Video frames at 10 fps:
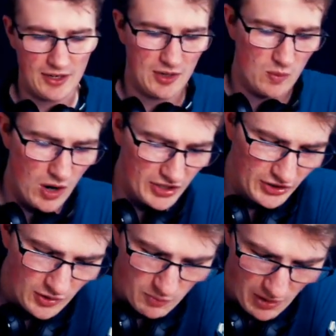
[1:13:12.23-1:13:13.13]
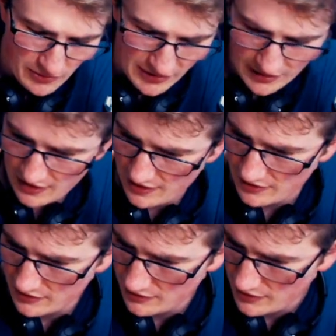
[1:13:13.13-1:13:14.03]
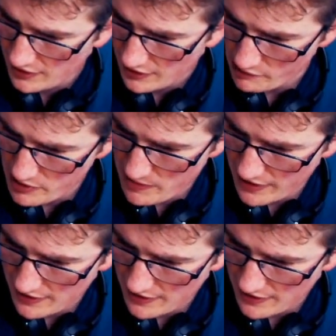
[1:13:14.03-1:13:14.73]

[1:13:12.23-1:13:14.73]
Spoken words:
gouache or poster color, coming back